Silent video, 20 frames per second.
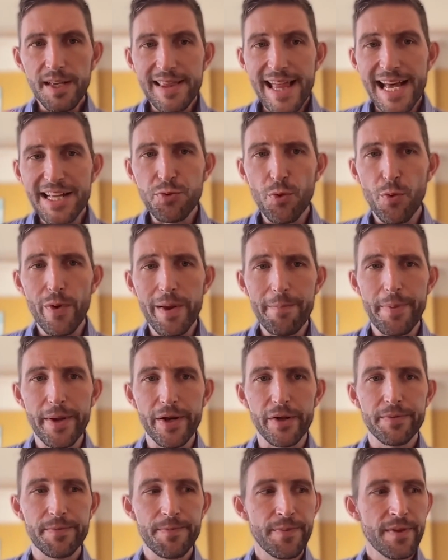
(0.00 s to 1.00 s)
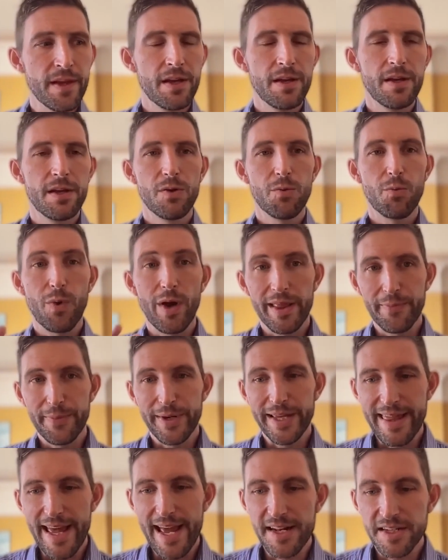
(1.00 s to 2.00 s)
That's what we built. What we
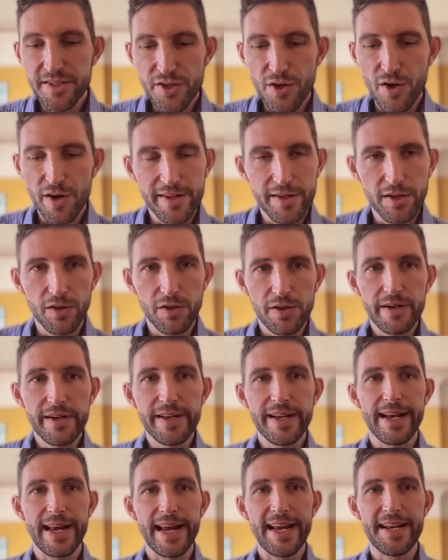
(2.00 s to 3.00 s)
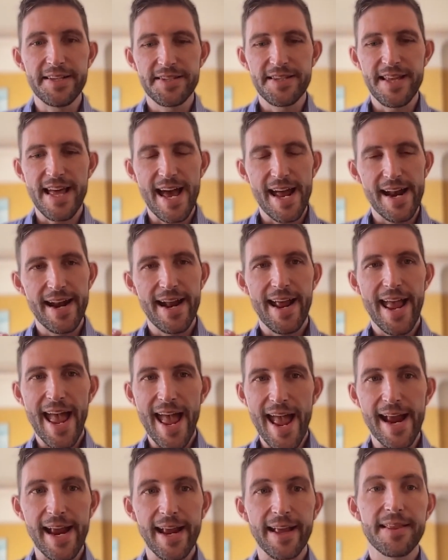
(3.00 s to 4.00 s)
then started learning is that,
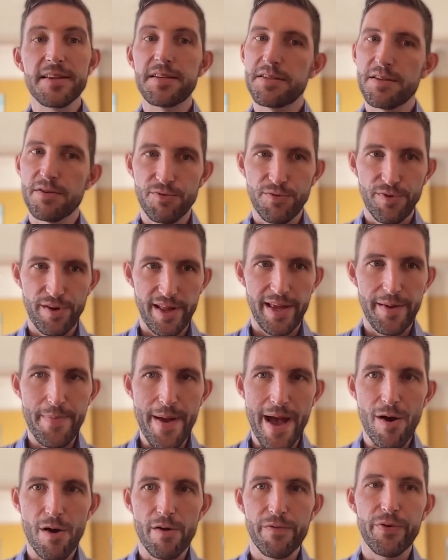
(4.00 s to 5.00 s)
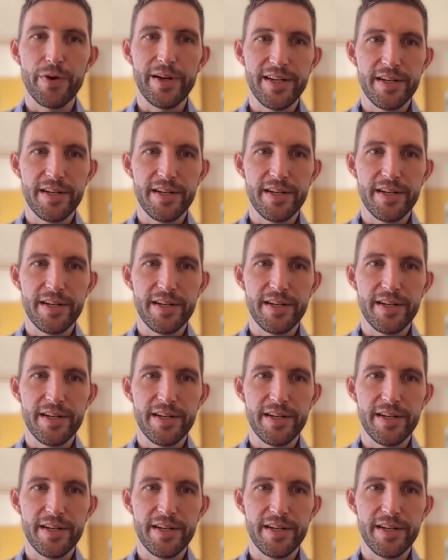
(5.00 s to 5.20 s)
hey, this is a really powerful